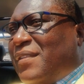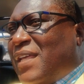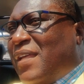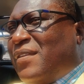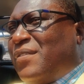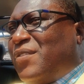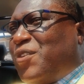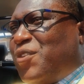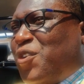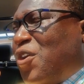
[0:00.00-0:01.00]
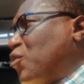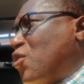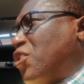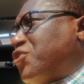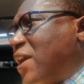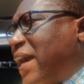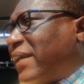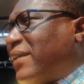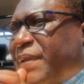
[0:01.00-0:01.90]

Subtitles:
then you're on the wrong track.